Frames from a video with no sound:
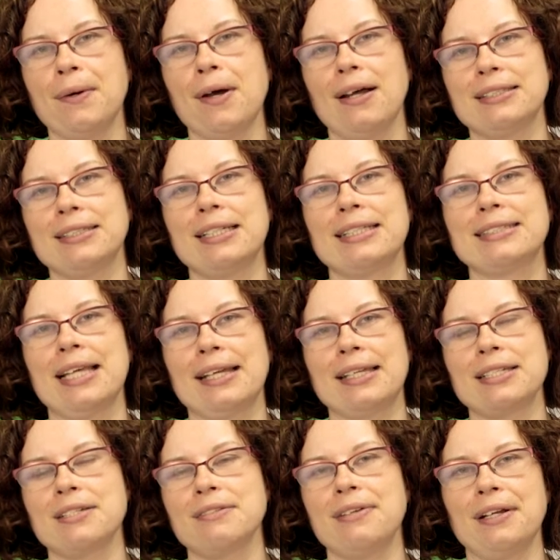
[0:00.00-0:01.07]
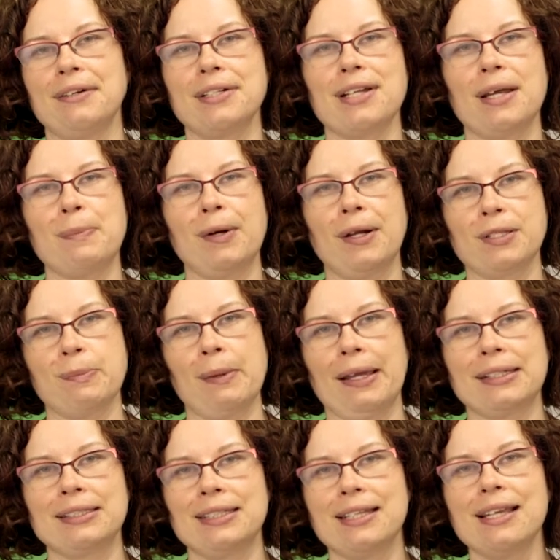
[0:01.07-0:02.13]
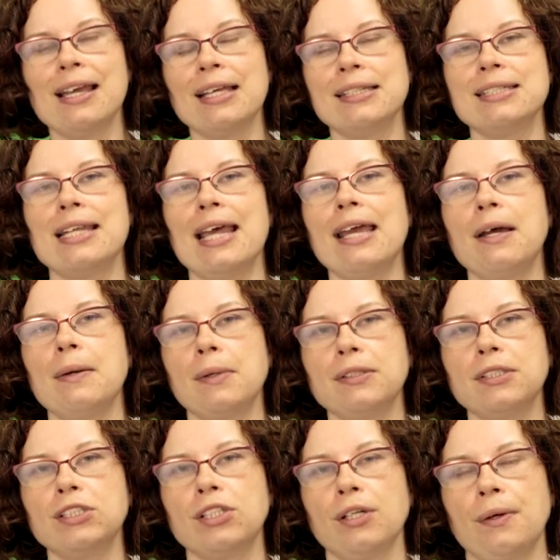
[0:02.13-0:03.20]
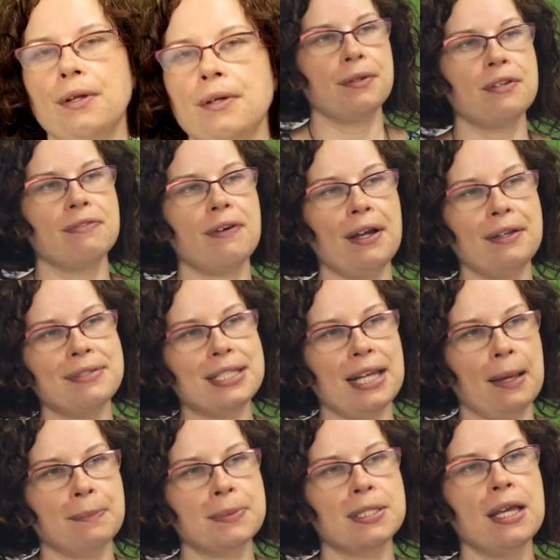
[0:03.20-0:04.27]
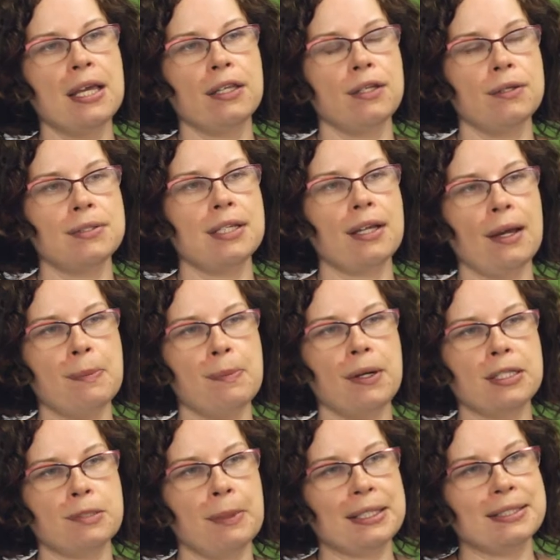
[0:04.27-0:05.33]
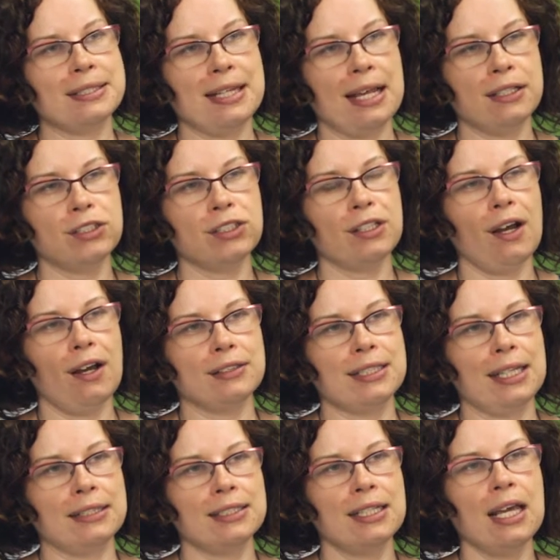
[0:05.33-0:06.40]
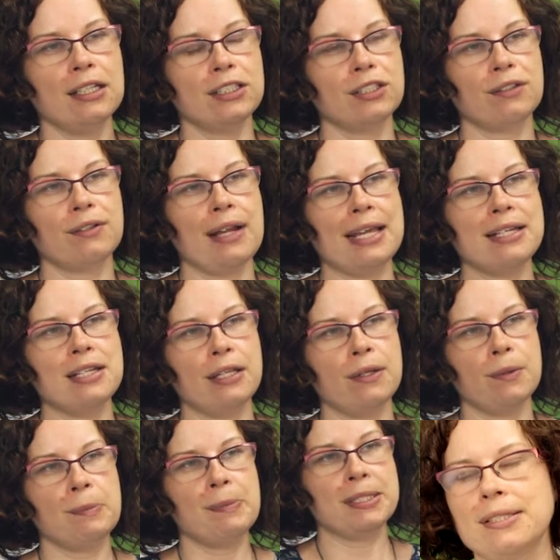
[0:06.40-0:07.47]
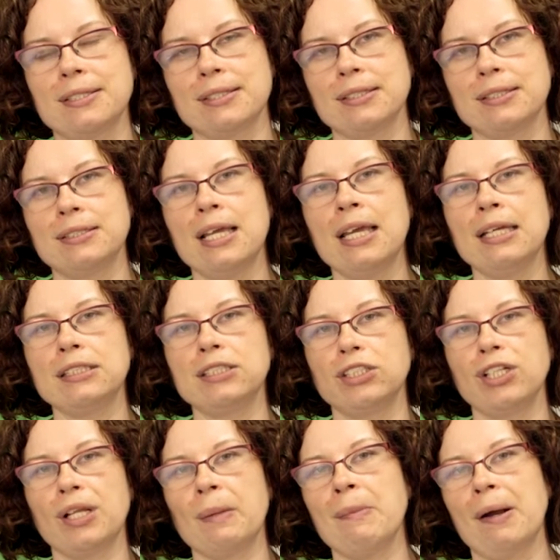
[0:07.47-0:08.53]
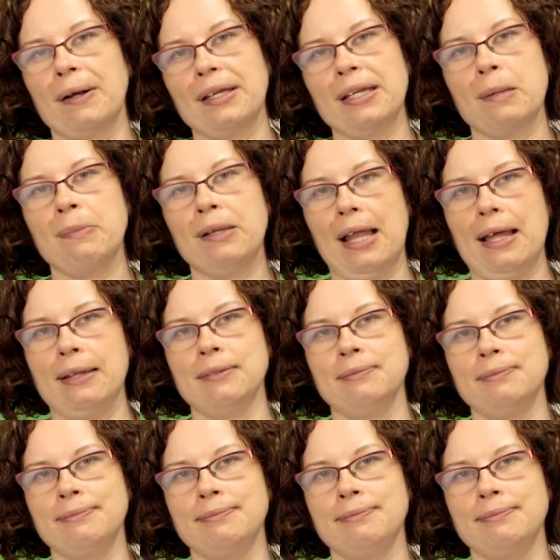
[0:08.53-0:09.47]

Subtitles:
Content Executive here at iProspect. Today I want to show you the 5 steps using iProspect's intelligent content to creating your business's digital marketing plan.